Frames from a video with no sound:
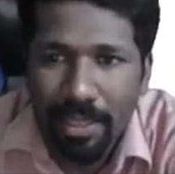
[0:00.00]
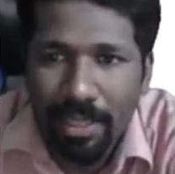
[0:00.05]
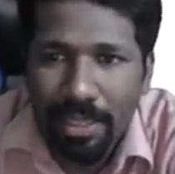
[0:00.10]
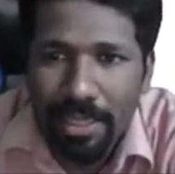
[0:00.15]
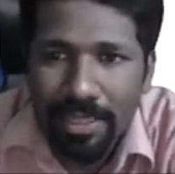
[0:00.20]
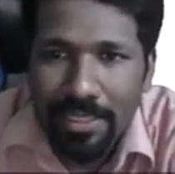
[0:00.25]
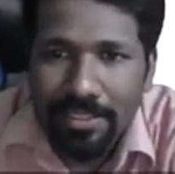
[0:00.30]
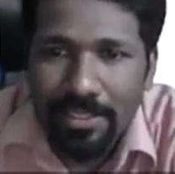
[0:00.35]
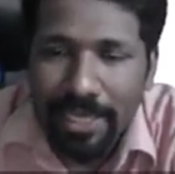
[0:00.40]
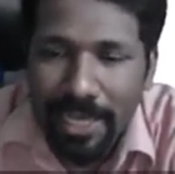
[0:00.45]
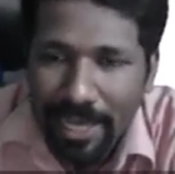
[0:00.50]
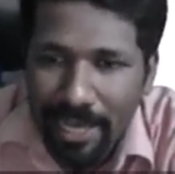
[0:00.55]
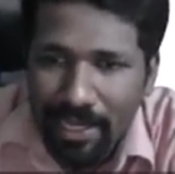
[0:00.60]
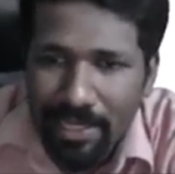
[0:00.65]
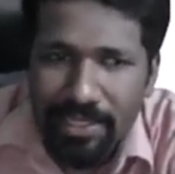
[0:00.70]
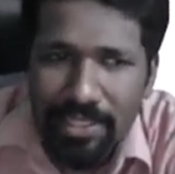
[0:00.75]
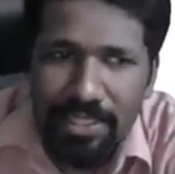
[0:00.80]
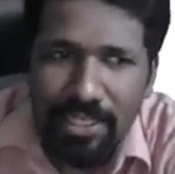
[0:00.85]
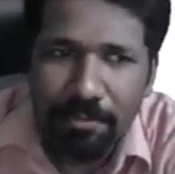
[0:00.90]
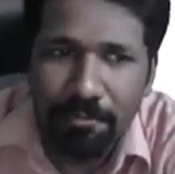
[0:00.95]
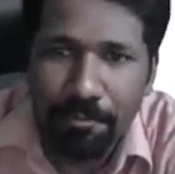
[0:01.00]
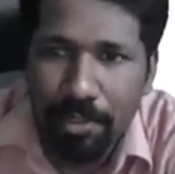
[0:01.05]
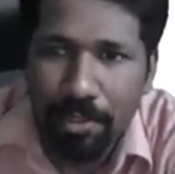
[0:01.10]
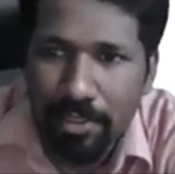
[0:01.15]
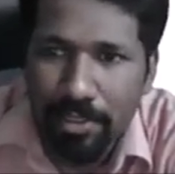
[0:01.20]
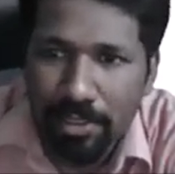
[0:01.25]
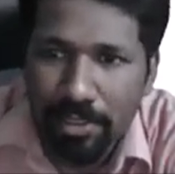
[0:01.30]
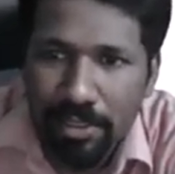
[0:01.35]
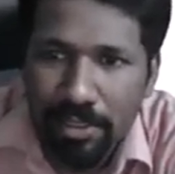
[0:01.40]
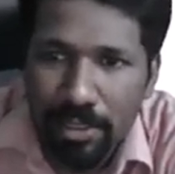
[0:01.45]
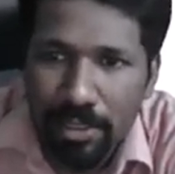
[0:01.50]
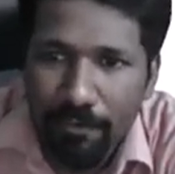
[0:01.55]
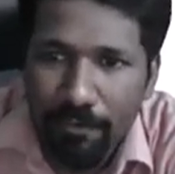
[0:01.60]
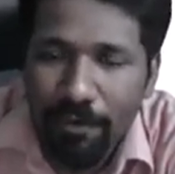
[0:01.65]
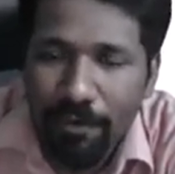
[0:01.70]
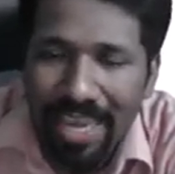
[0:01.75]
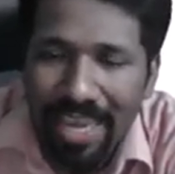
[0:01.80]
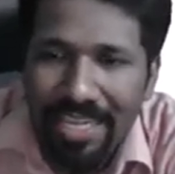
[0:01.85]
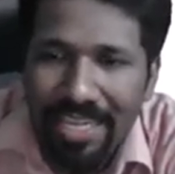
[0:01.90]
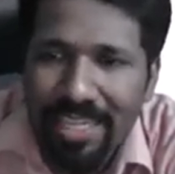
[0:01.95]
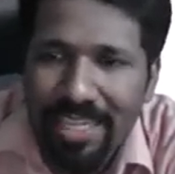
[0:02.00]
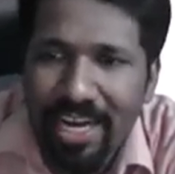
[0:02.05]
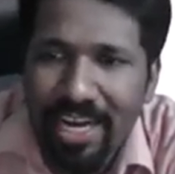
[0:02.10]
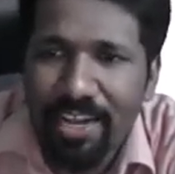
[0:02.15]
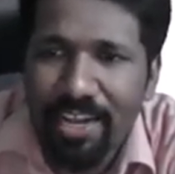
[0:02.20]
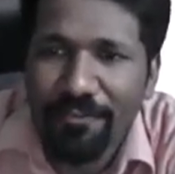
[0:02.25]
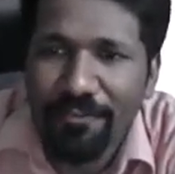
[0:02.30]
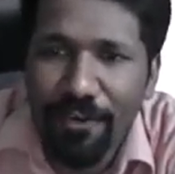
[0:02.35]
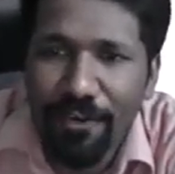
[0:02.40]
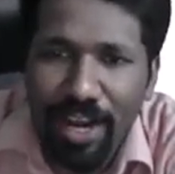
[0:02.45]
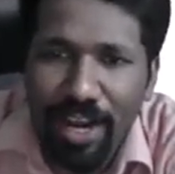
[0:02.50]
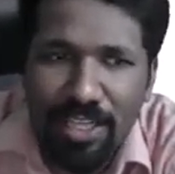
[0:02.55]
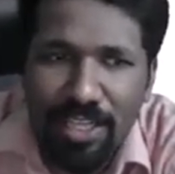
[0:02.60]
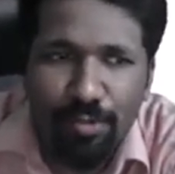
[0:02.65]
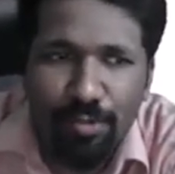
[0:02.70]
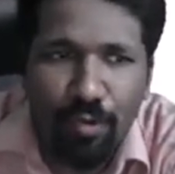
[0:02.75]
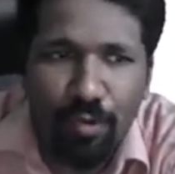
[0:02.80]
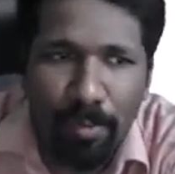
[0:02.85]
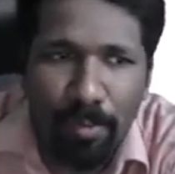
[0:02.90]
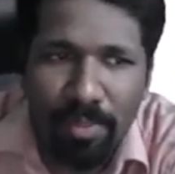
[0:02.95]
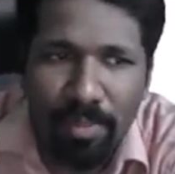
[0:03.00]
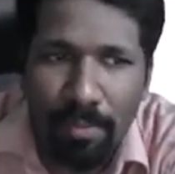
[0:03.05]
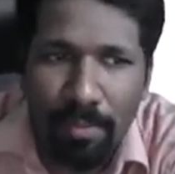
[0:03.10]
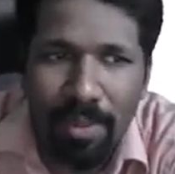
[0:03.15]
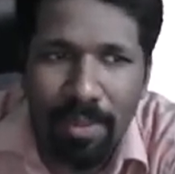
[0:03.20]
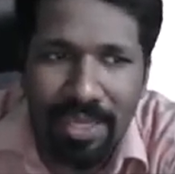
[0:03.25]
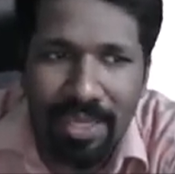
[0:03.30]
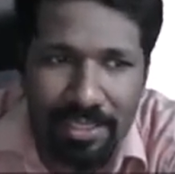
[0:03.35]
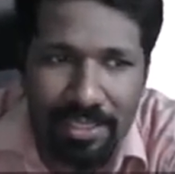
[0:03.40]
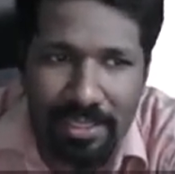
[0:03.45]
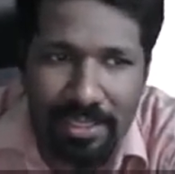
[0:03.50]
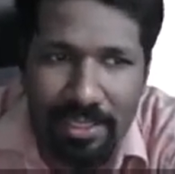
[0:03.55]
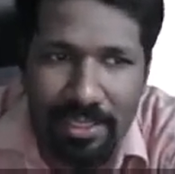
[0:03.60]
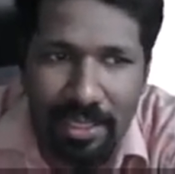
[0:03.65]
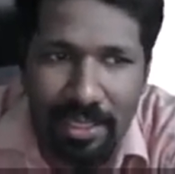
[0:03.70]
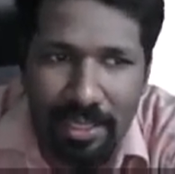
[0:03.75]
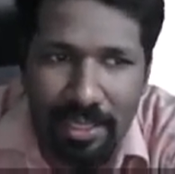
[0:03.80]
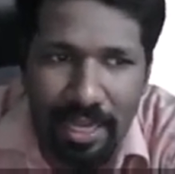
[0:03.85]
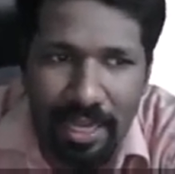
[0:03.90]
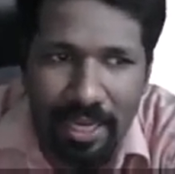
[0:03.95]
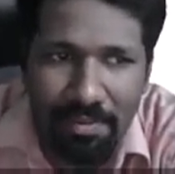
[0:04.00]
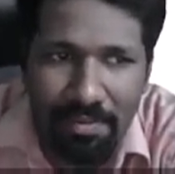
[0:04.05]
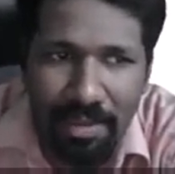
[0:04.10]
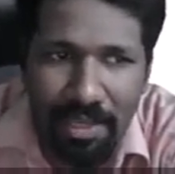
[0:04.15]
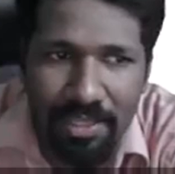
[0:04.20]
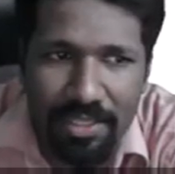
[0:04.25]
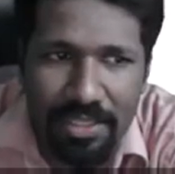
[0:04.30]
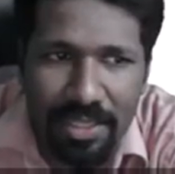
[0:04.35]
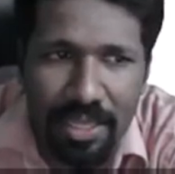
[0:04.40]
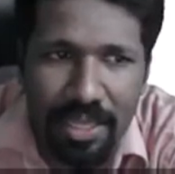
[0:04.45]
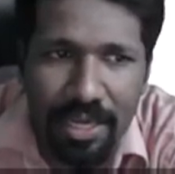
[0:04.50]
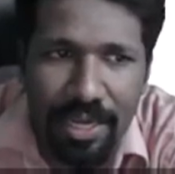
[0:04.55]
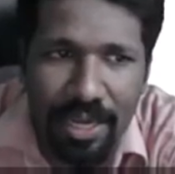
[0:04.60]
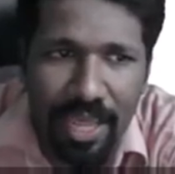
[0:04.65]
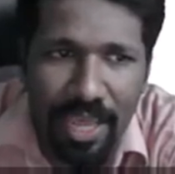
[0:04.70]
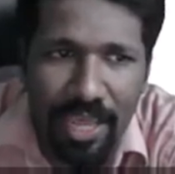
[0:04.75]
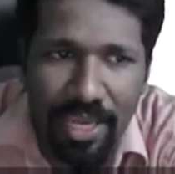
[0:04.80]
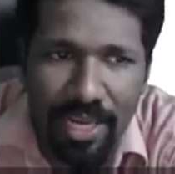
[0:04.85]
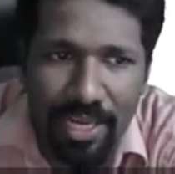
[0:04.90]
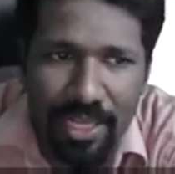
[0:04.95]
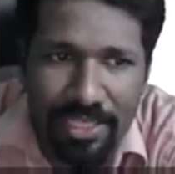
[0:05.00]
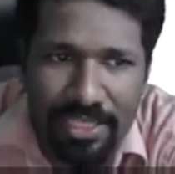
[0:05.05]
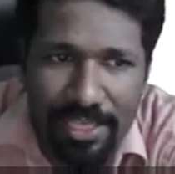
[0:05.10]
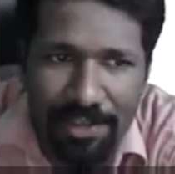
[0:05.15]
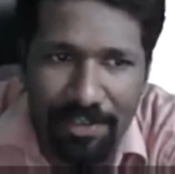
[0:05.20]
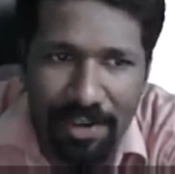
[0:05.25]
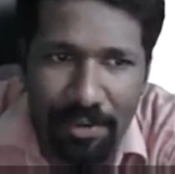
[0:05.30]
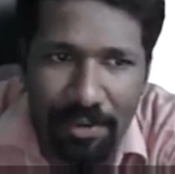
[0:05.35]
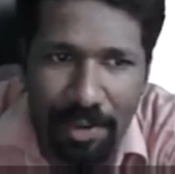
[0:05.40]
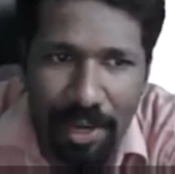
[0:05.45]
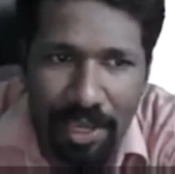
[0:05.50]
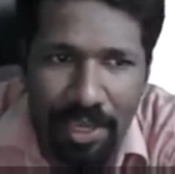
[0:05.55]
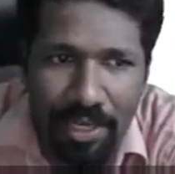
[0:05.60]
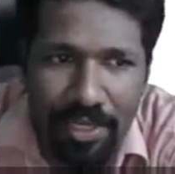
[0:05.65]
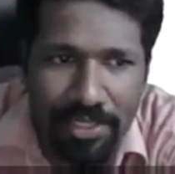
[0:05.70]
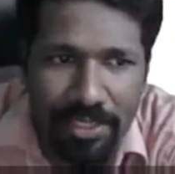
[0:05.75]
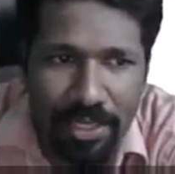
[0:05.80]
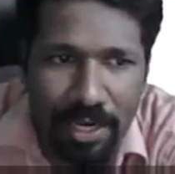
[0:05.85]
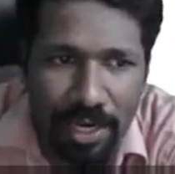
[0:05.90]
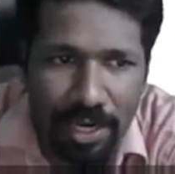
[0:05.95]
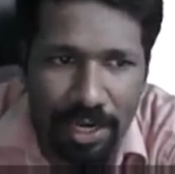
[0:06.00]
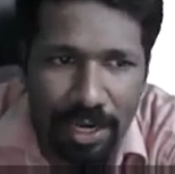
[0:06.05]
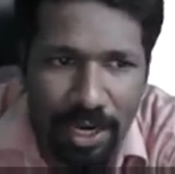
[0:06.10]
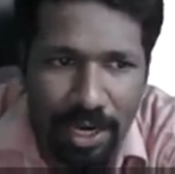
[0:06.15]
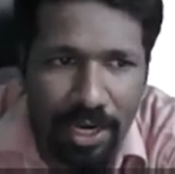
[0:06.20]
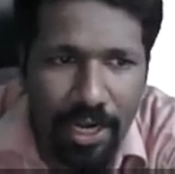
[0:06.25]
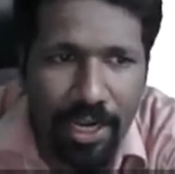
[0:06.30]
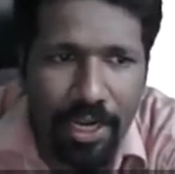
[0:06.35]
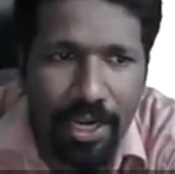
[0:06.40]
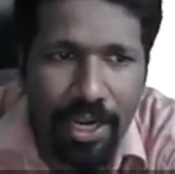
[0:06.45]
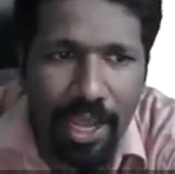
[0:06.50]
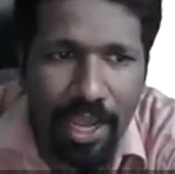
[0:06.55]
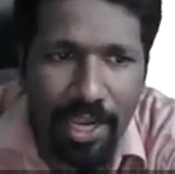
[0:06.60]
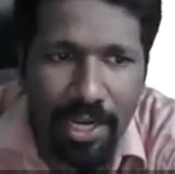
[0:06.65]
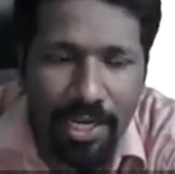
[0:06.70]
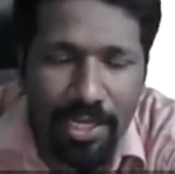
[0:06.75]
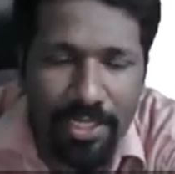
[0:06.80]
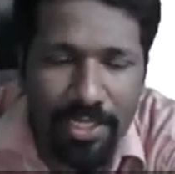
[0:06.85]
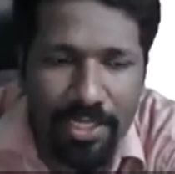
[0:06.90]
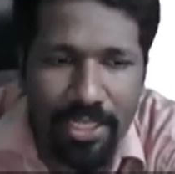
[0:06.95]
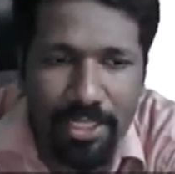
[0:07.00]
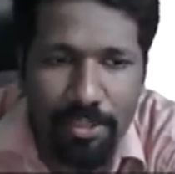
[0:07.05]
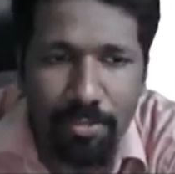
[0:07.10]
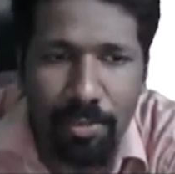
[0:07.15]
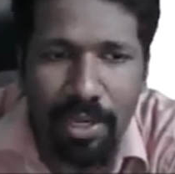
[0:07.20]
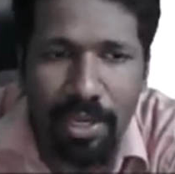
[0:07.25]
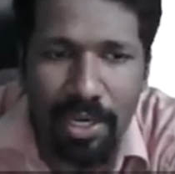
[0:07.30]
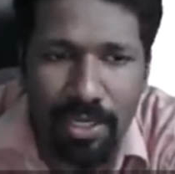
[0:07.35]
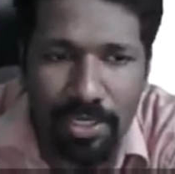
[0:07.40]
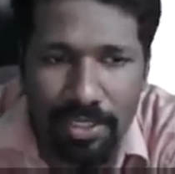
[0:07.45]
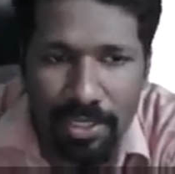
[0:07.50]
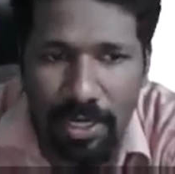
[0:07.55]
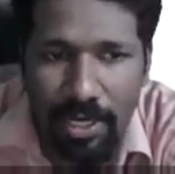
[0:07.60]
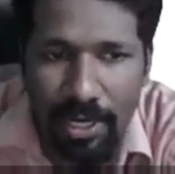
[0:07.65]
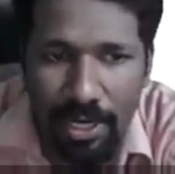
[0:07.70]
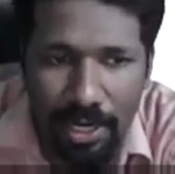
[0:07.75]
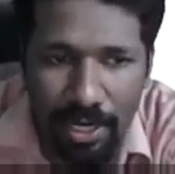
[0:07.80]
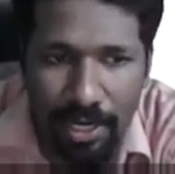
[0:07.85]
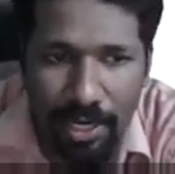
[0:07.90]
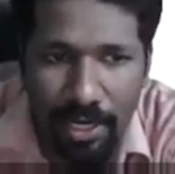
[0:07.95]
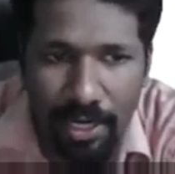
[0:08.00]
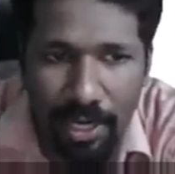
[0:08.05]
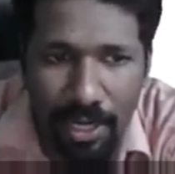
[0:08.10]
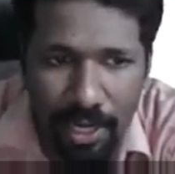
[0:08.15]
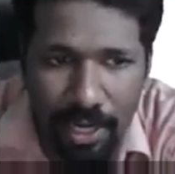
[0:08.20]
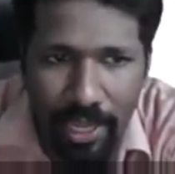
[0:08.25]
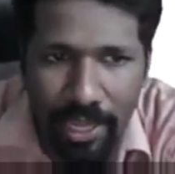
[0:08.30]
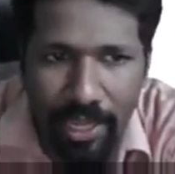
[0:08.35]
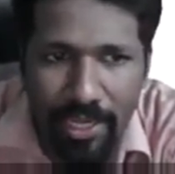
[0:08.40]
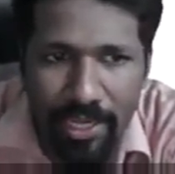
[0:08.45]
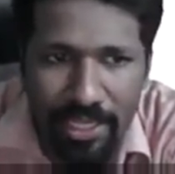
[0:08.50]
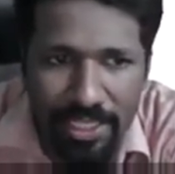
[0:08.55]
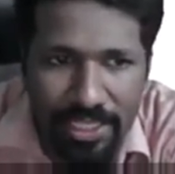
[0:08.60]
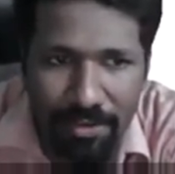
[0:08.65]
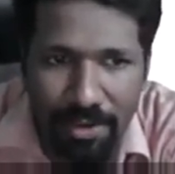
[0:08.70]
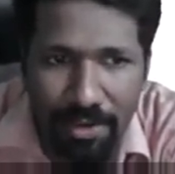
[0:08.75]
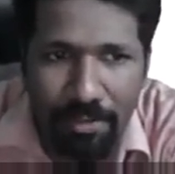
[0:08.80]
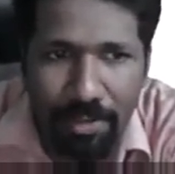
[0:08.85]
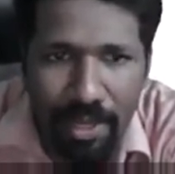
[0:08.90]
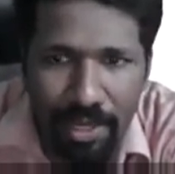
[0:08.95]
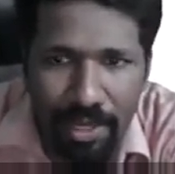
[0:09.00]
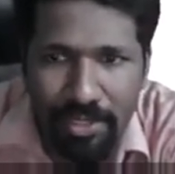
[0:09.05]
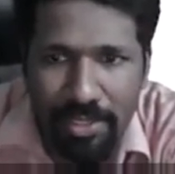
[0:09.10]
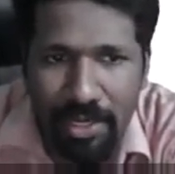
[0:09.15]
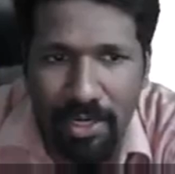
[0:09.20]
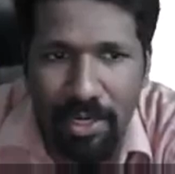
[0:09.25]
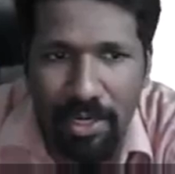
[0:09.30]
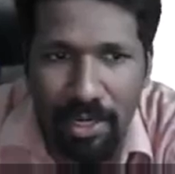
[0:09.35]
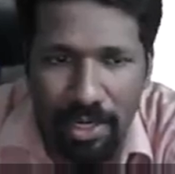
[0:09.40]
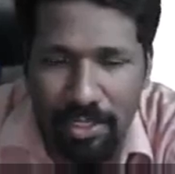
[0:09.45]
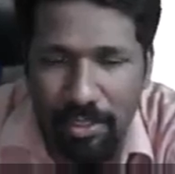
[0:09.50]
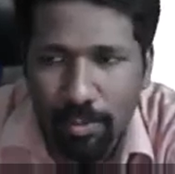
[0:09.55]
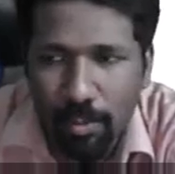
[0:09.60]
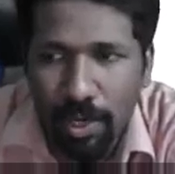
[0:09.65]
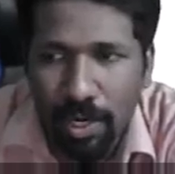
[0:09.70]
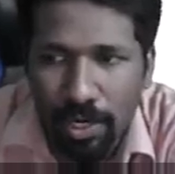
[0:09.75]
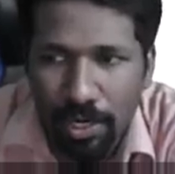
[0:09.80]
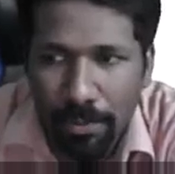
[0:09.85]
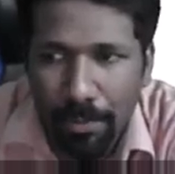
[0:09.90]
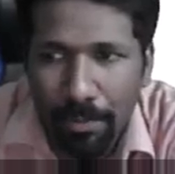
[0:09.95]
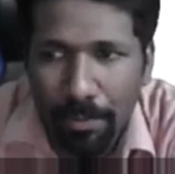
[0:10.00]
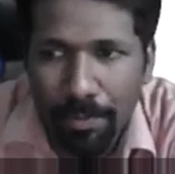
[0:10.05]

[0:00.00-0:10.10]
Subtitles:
Second step is find the difference from the base. That means 97 minus 100, 96 minus 100. 97 minus 100 is what?